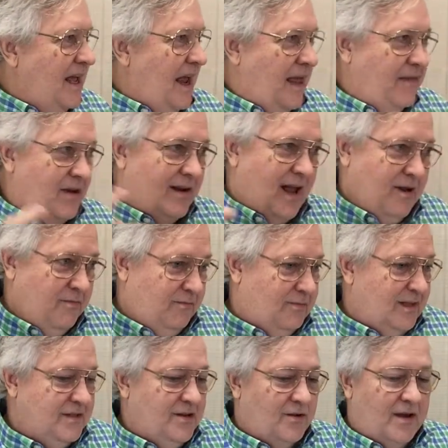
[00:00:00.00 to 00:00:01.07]
And they're like,
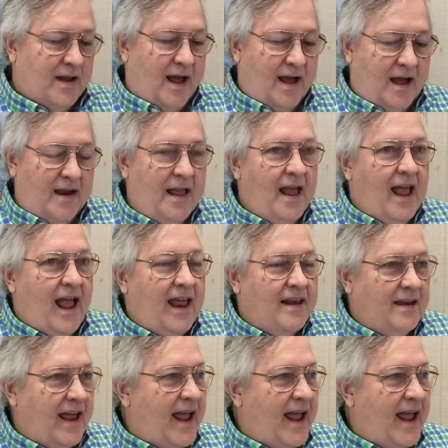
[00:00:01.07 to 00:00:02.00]
what's going on? And